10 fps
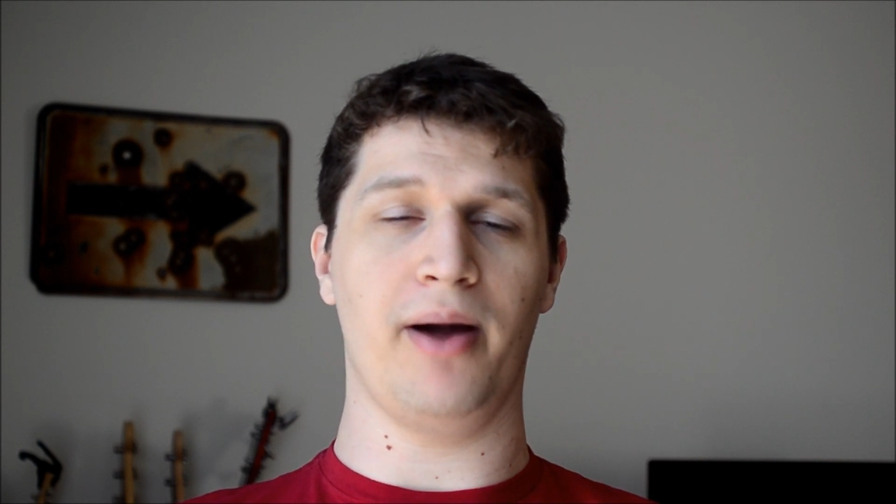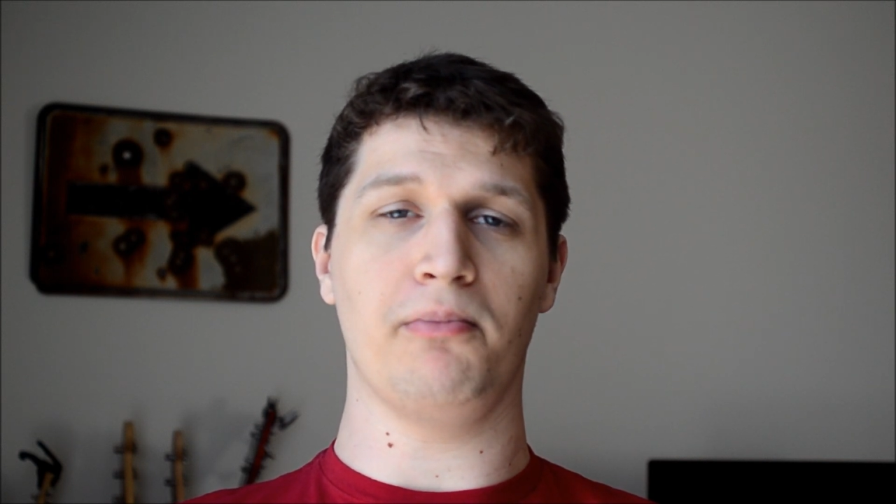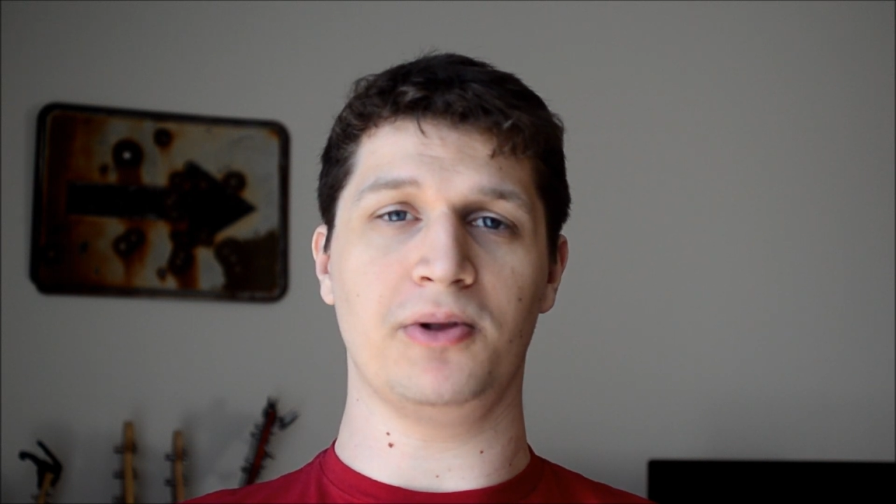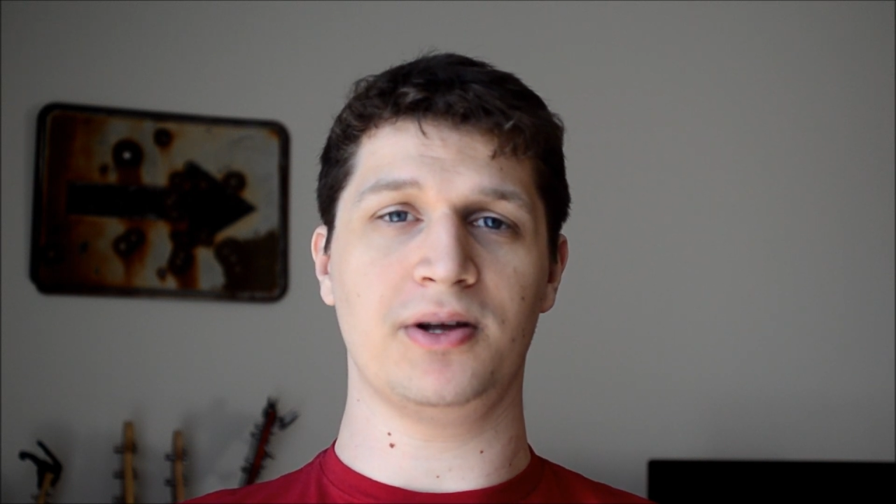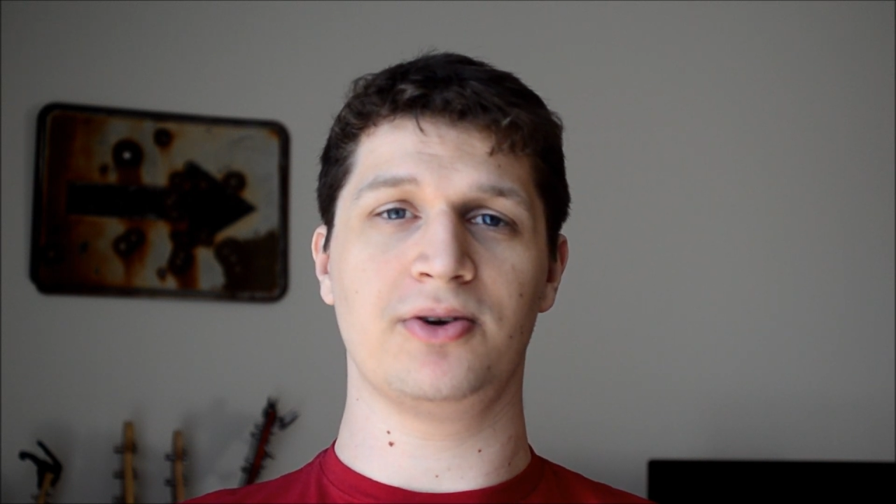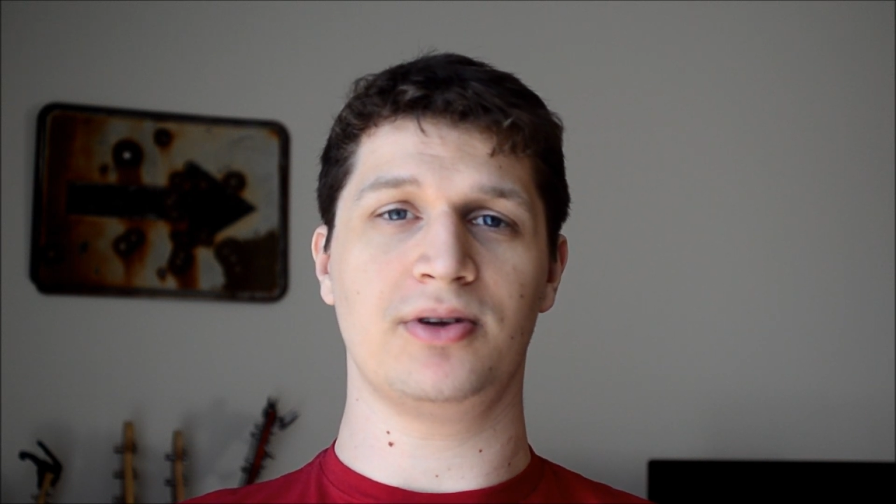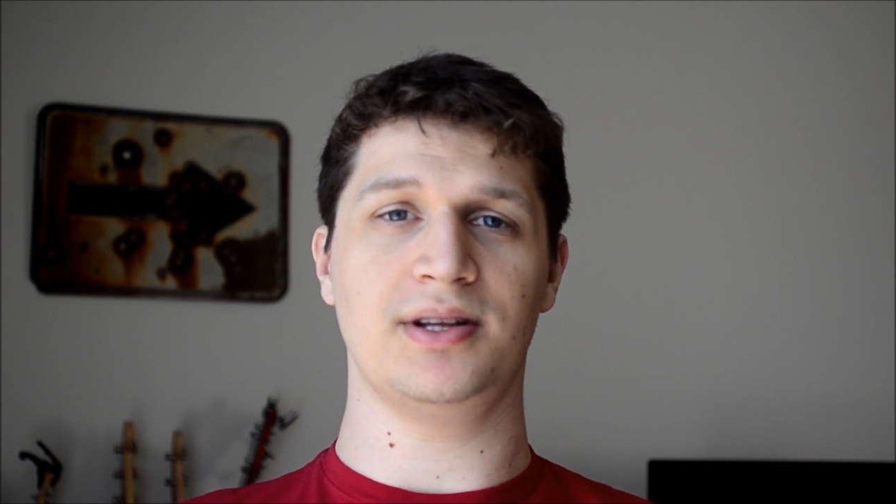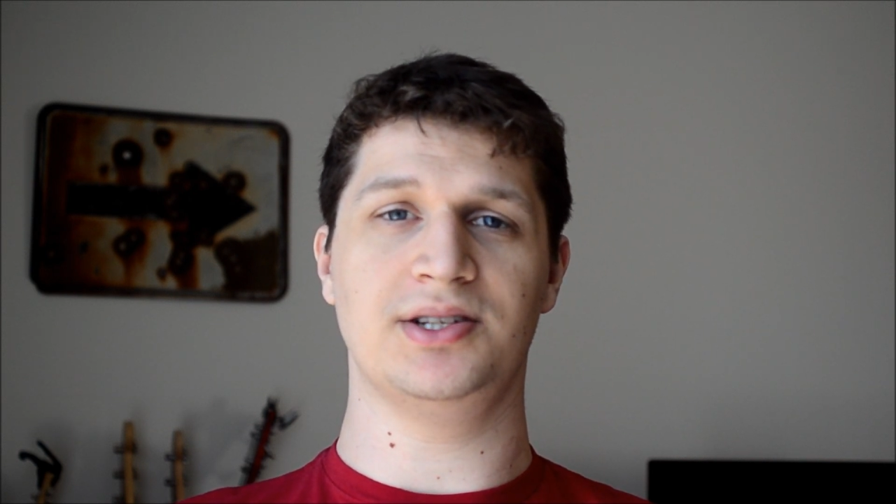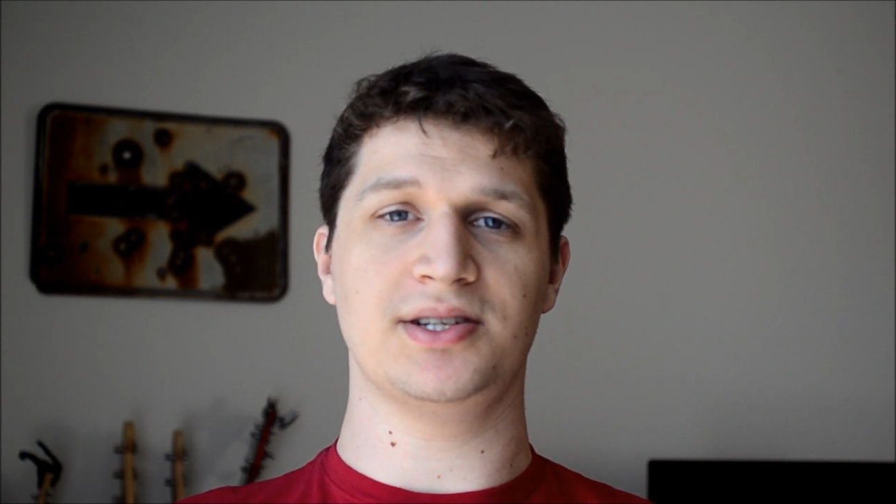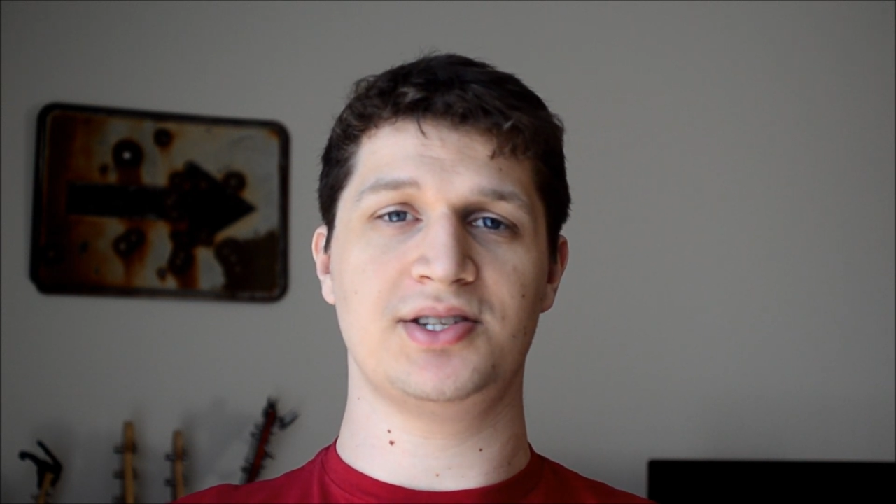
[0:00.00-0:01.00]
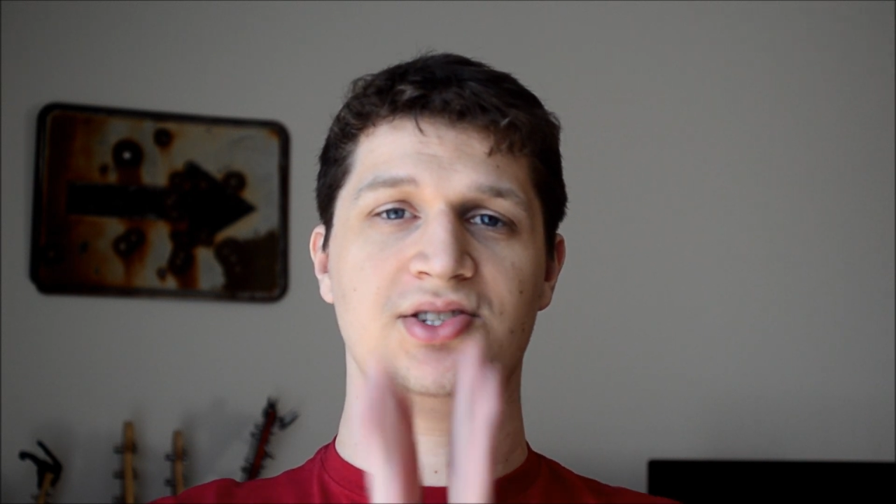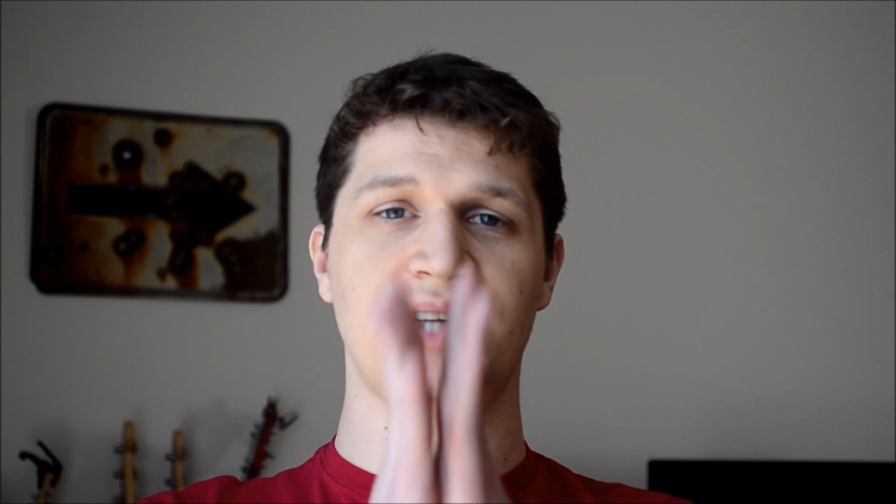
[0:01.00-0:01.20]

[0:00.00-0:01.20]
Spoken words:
I'm literally just